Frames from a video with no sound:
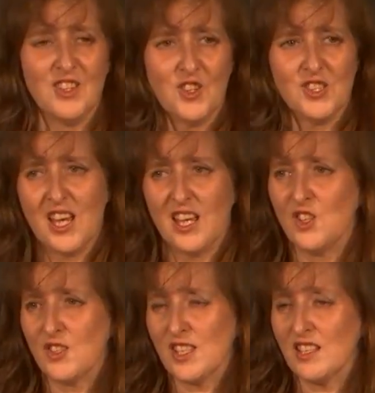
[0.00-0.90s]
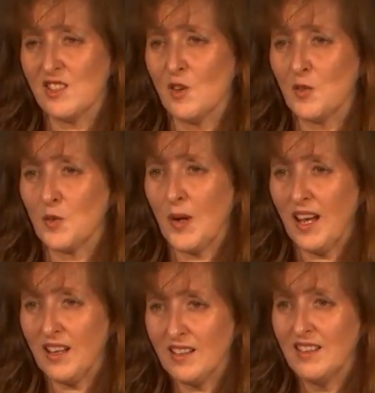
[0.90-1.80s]
that knows how to use that
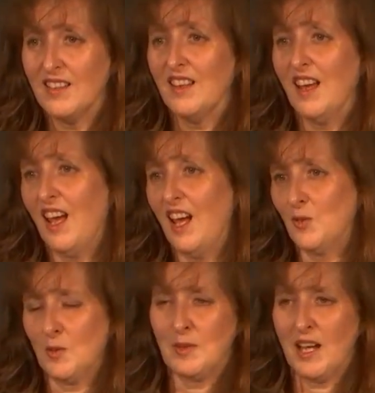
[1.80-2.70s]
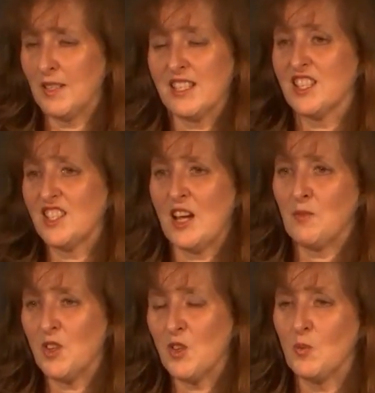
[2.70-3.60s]
software and will be able to sit
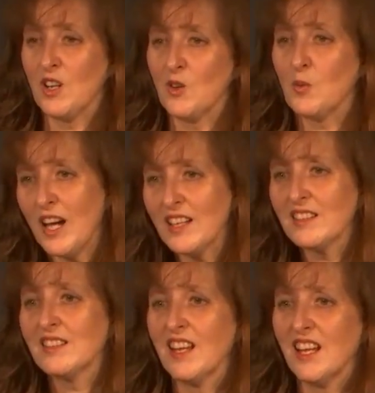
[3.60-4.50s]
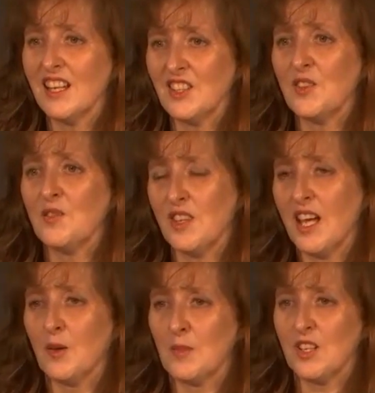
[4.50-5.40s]
down with you one on one and give you
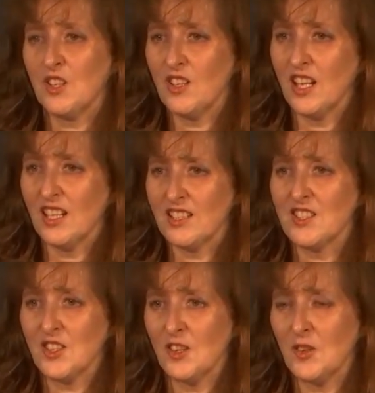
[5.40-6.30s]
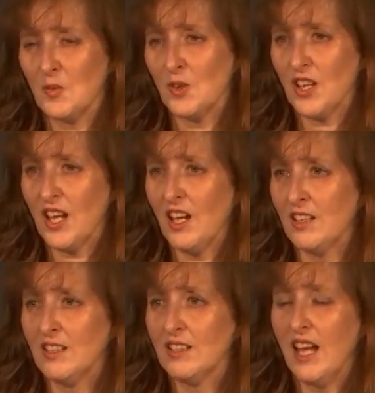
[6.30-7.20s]
the help that you need to work
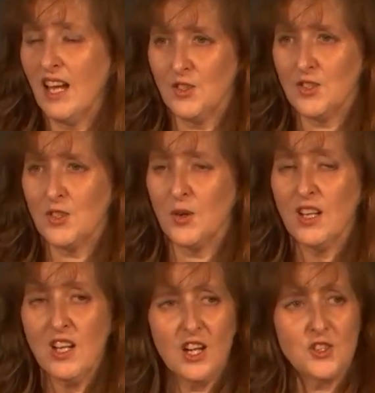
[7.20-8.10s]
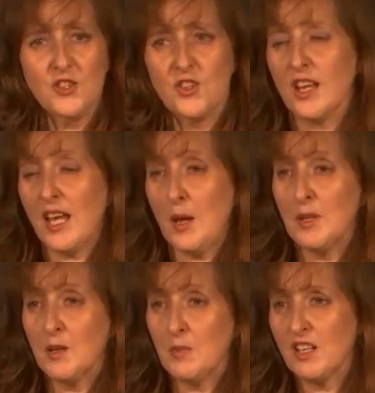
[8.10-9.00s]
out how to do it. I do know that
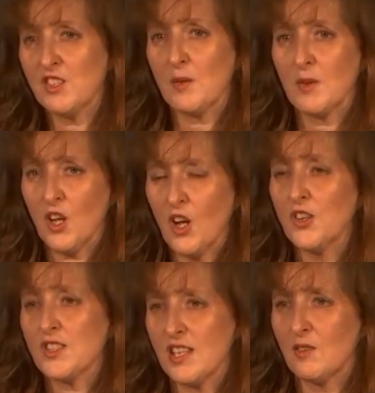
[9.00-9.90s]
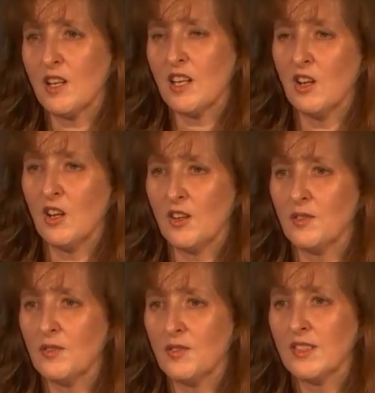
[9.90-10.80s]
Kapiti branch up the coast, they run a lot
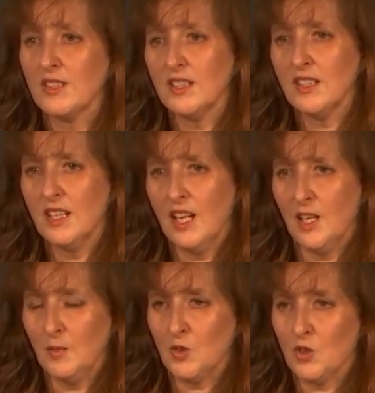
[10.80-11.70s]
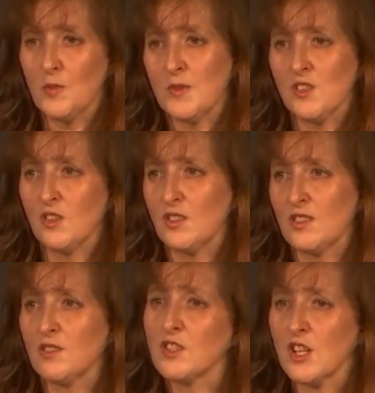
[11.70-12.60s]
of um, groups on
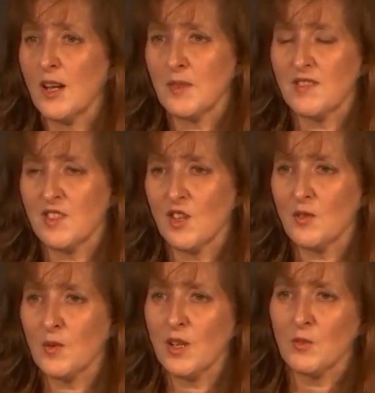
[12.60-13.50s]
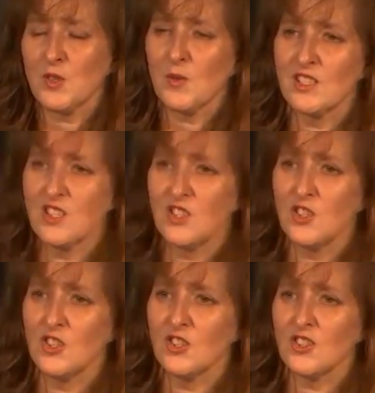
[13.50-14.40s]
different types of software. Which one do
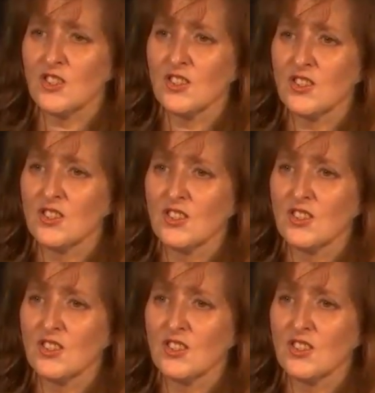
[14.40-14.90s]
you use?